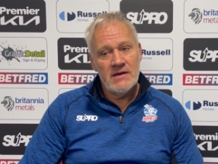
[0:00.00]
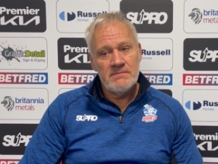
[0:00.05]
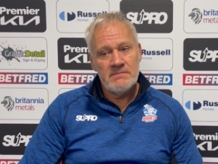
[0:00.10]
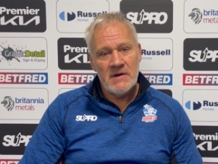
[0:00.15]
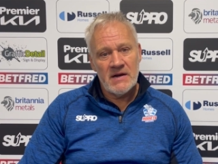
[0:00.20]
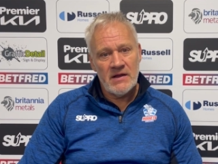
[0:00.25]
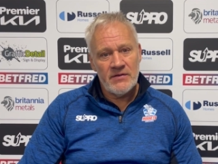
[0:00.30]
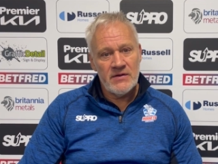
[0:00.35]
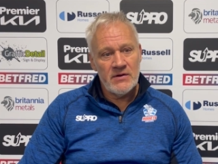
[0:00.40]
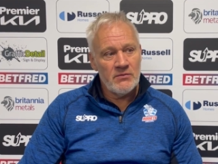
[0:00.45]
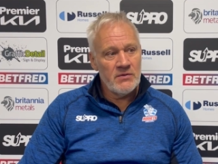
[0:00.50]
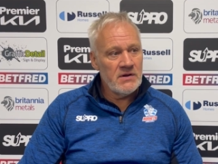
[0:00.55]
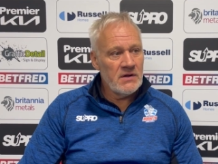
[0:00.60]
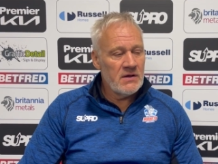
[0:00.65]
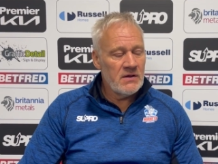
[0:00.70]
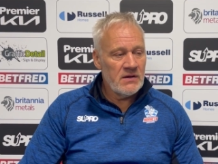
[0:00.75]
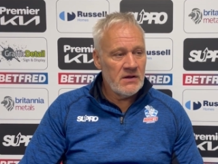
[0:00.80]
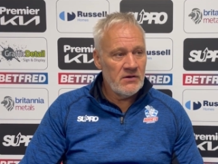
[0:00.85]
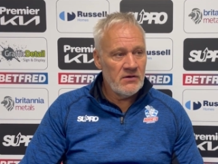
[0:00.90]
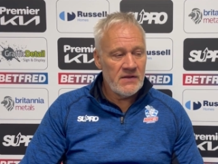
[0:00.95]
um, and I think we,
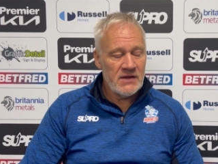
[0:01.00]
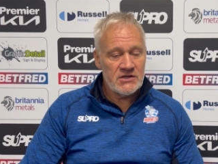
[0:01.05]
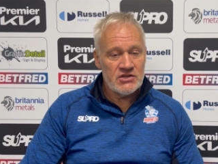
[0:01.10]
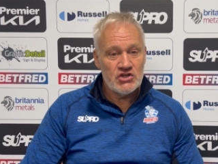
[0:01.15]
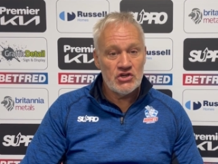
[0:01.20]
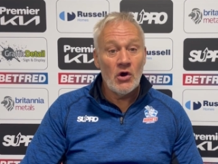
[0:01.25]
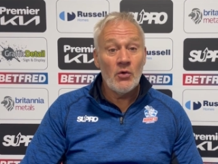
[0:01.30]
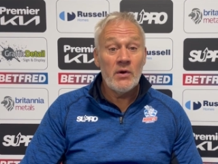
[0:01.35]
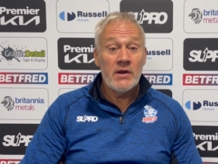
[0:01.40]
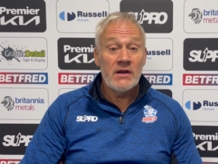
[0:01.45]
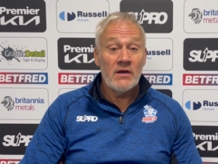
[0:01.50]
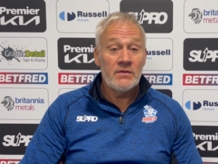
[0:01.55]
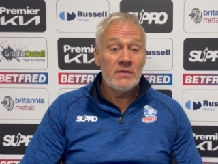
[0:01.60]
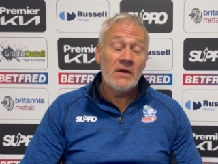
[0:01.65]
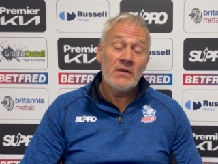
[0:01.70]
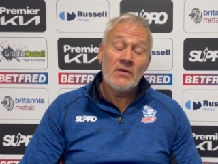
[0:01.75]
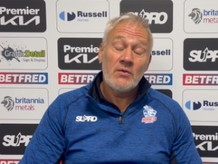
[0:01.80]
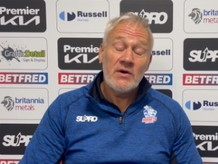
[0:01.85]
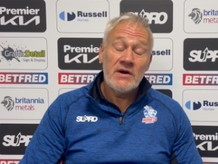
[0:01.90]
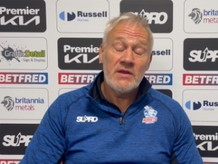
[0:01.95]
you know, that's showing in,
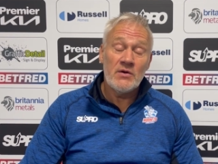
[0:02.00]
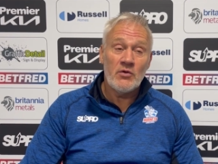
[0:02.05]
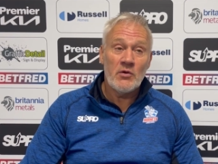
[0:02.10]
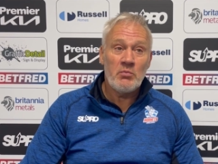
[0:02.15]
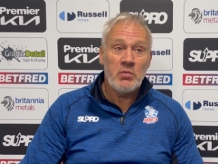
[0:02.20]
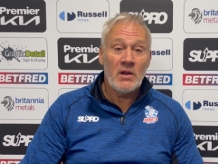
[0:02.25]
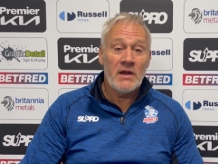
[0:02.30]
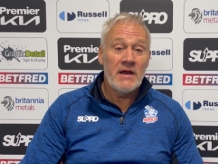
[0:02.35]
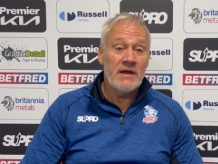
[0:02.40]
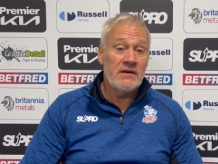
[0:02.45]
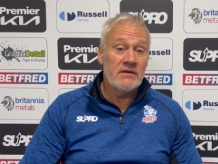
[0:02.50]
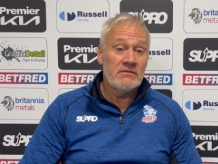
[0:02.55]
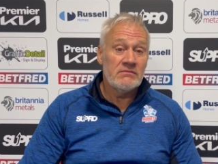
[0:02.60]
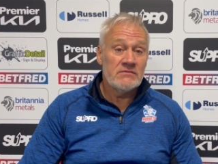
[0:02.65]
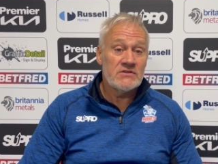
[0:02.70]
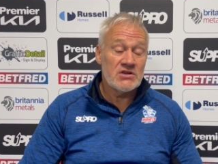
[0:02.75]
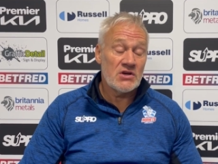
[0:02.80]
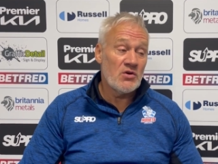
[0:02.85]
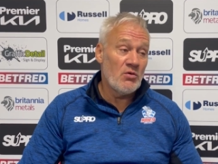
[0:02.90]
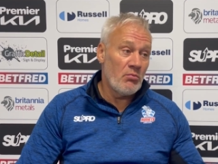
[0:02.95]
in the way that we're playing. And
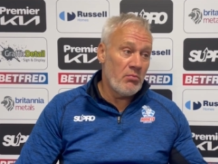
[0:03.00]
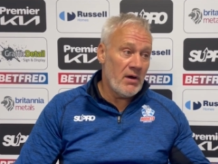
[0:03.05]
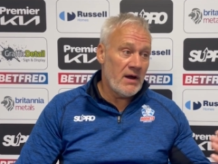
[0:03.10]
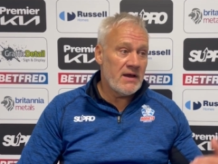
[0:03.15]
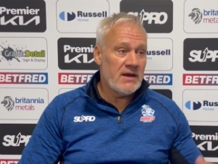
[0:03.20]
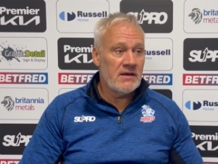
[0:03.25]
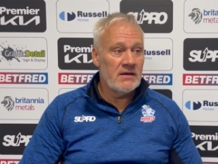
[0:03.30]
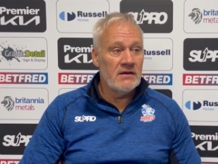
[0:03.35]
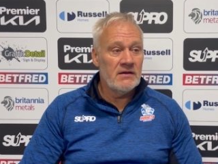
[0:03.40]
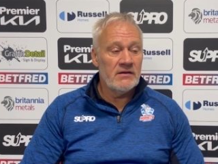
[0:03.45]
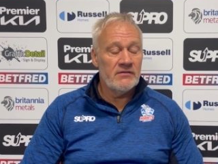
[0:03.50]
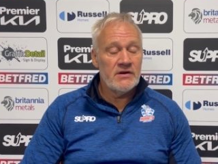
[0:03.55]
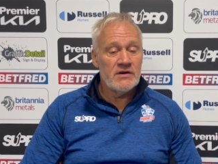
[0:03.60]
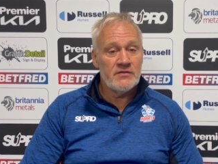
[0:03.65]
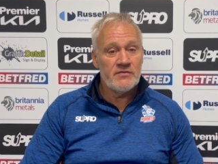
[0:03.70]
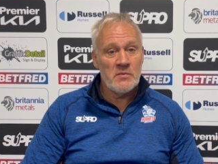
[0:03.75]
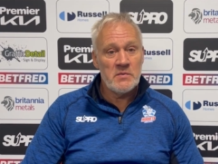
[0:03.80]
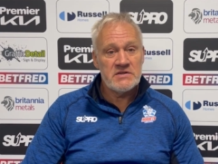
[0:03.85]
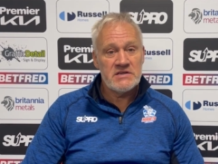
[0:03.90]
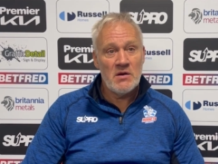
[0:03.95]
to come back, uh, you know,
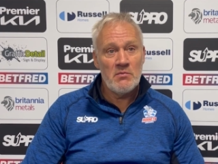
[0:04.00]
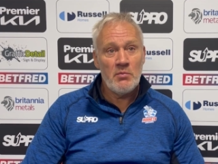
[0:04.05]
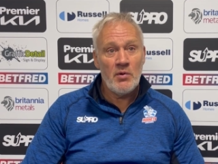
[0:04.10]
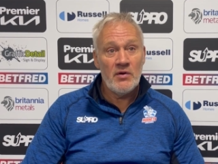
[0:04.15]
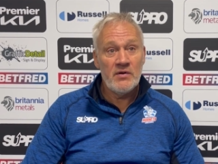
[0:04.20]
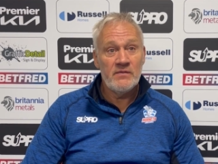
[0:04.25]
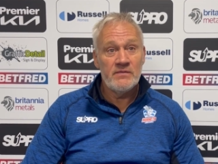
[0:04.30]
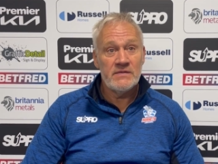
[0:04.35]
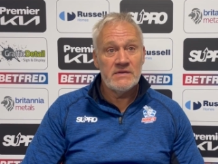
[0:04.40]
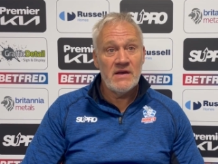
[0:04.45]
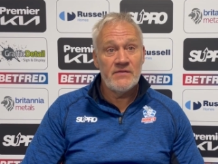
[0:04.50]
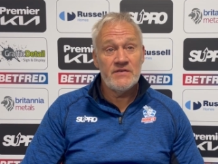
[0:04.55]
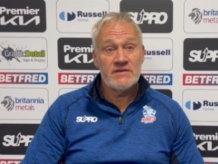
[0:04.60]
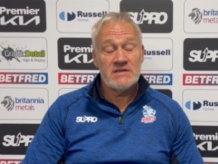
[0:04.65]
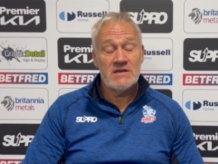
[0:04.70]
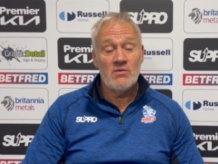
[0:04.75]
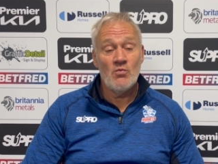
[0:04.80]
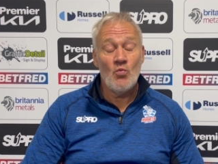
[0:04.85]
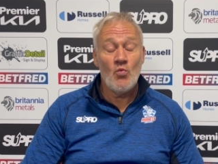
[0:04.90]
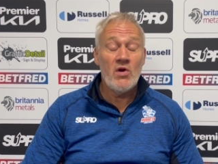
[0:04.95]
from a ten point
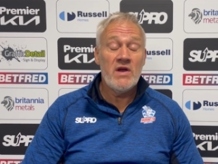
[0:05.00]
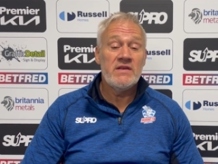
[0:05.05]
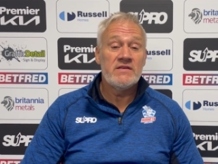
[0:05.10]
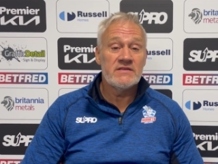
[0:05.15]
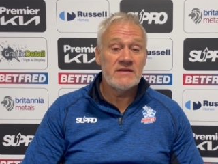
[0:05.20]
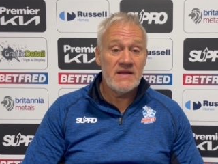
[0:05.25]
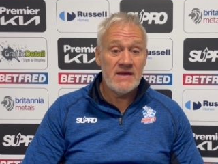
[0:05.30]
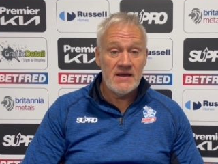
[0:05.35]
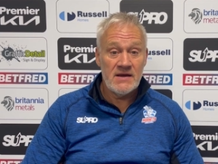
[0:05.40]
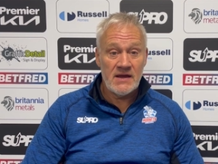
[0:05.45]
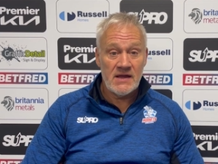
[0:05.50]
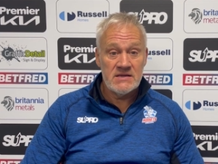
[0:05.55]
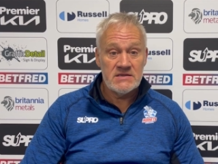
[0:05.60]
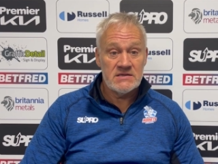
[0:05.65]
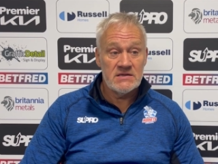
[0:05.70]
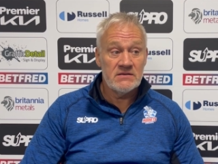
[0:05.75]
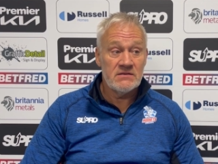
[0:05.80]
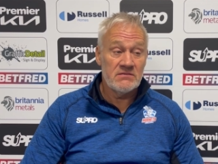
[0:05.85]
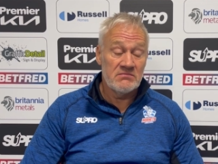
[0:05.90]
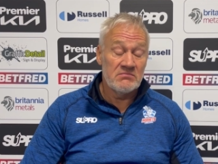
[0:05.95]
deficit win today against
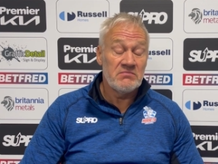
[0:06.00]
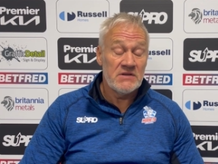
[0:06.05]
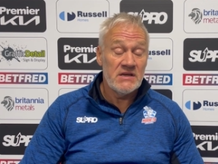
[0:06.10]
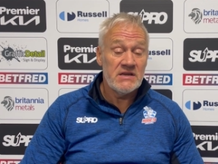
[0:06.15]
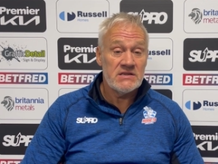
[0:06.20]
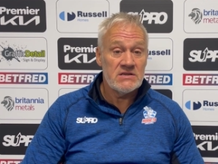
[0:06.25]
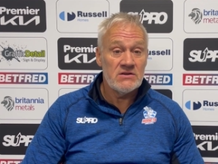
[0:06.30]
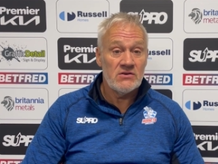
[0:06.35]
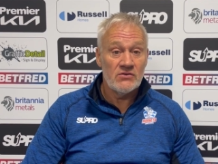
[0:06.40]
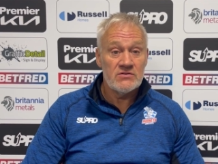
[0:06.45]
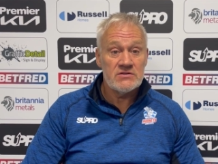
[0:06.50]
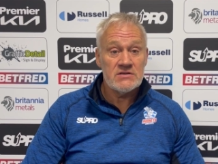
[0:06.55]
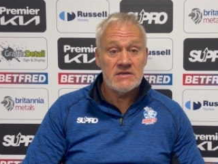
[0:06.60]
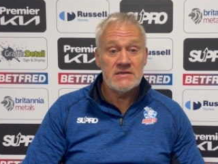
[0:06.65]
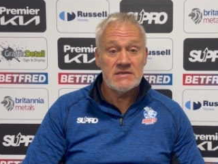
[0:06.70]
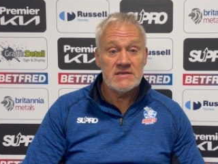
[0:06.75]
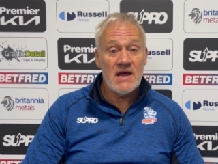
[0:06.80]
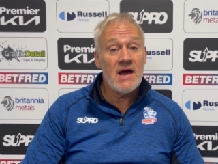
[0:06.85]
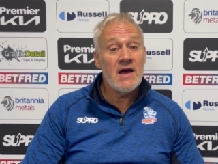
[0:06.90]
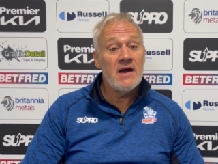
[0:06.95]
a decent Hunslet
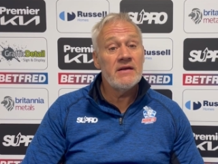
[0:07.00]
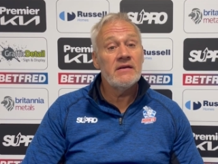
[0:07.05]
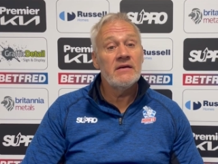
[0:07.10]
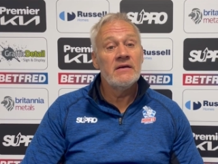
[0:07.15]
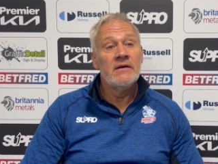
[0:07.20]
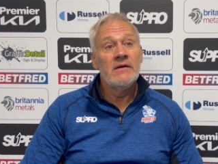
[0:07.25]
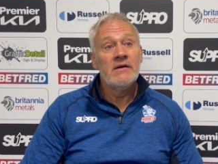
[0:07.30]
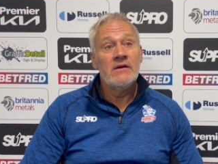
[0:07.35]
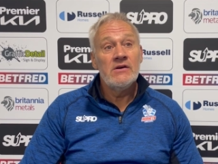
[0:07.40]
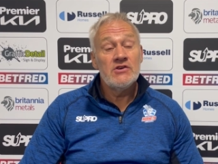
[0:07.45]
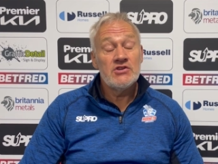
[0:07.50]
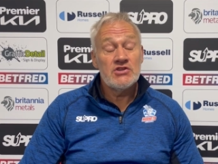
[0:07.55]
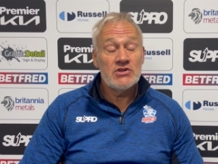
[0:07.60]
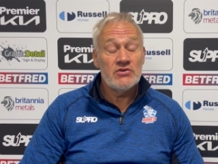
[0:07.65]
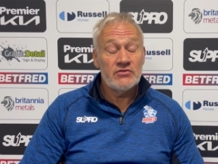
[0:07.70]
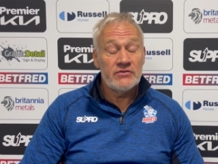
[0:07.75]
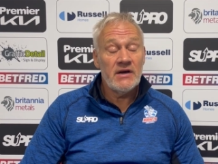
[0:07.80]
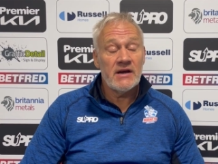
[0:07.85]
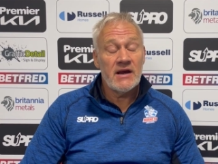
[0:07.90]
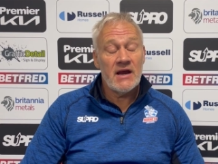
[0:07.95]
side
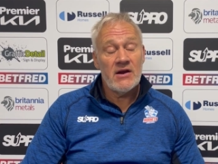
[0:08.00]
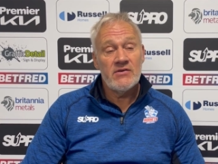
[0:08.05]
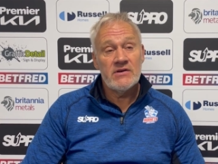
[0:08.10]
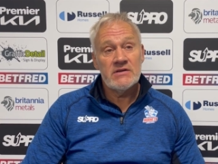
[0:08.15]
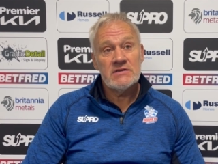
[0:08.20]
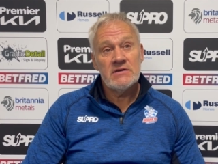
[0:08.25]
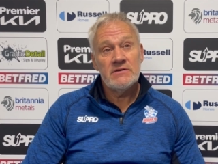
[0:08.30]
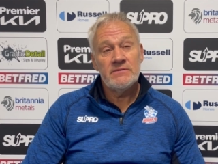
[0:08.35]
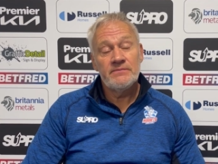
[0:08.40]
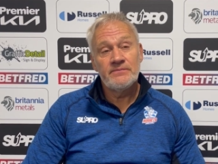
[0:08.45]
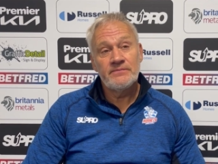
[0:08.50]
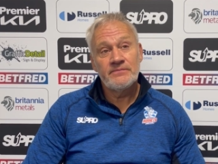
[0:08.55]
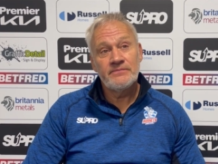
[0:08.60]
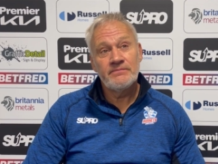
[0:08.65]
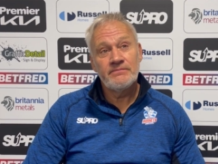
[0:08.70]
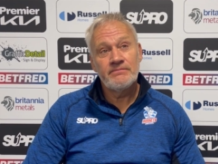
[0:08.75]
showed that character. Yeah.